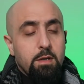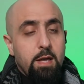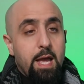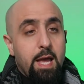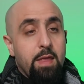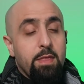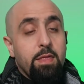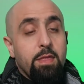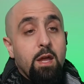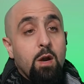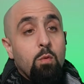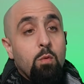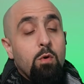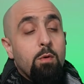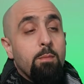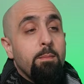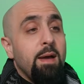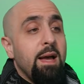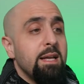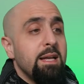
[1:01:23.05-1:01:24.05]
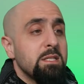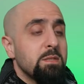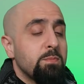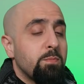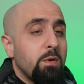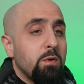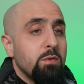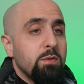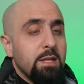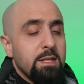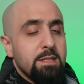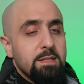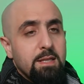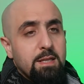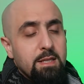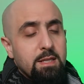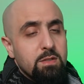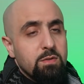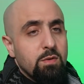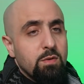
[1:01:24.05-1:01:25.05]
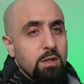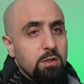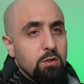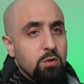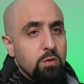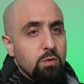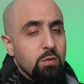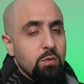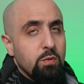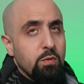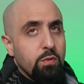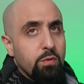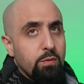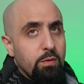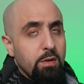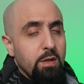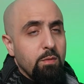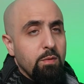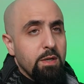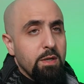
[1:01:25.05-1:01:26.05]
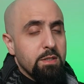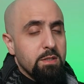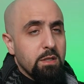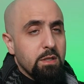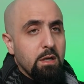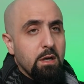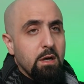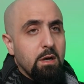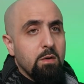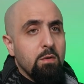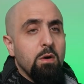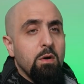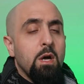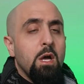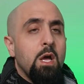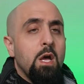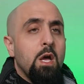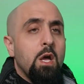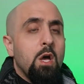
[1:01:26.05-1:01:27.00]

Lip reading: And there were mass protests in Israel 2-3 weeks ago